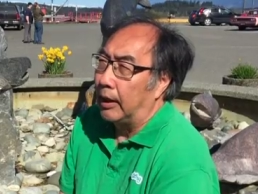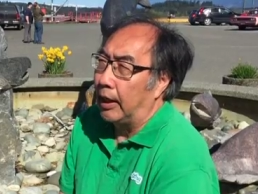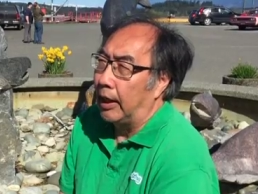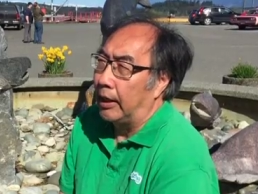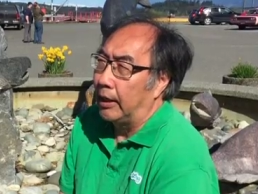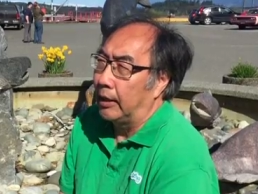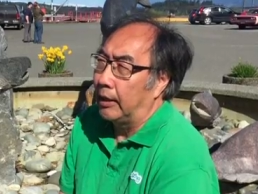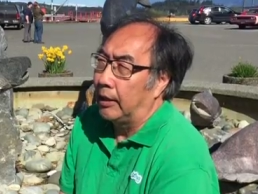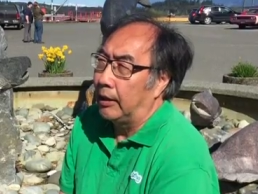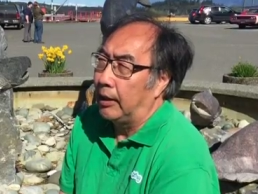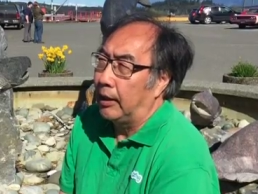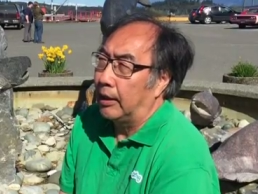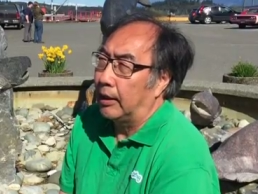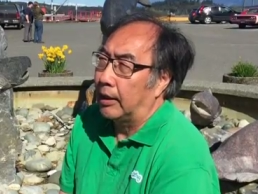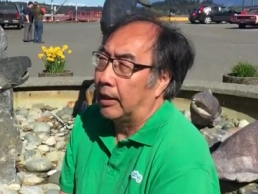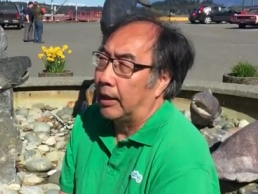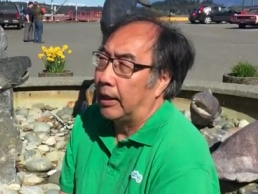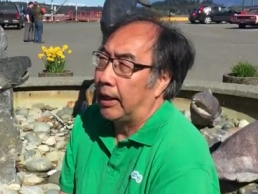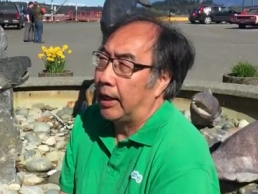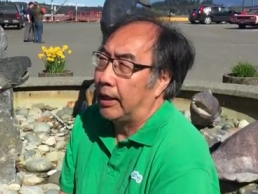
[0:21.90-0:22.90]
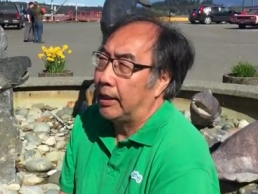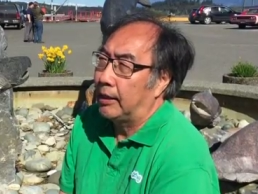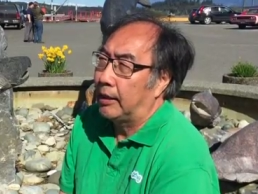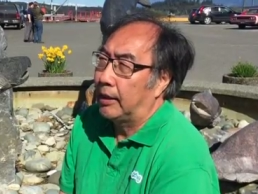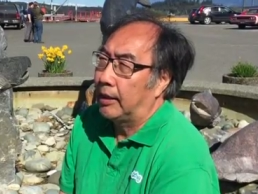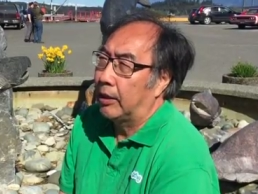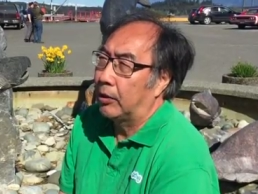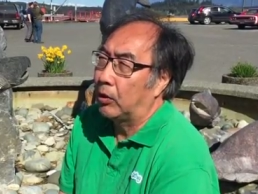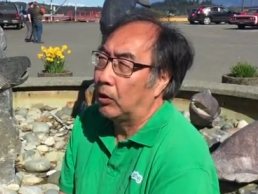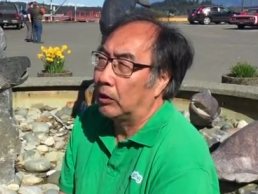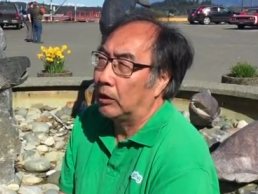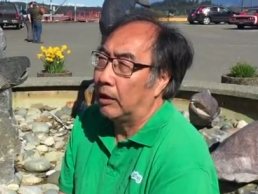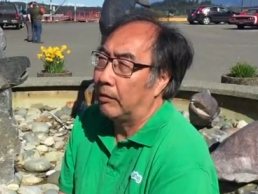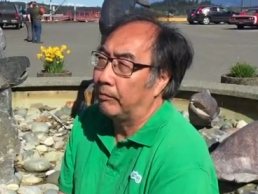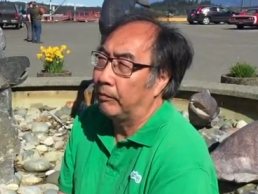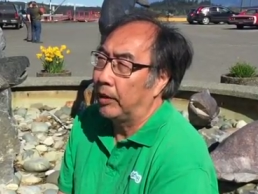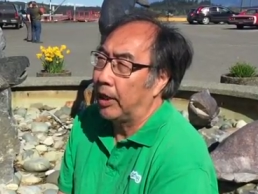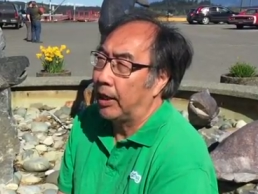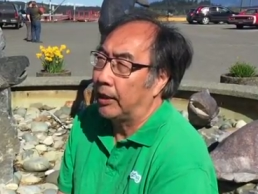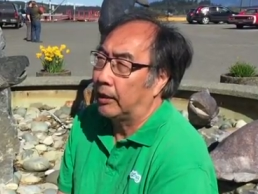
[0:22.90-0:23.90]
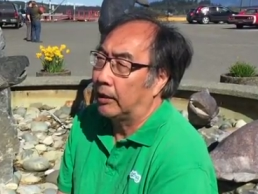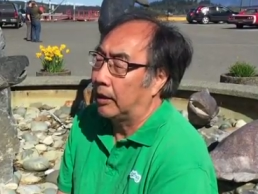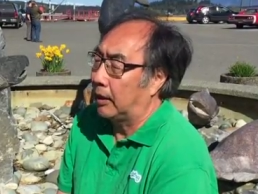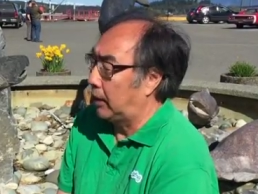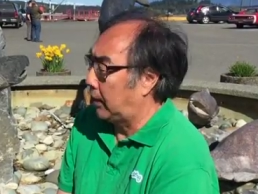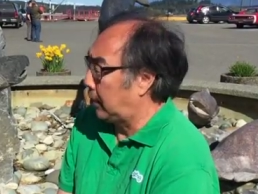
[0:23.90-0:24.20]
And I had told them that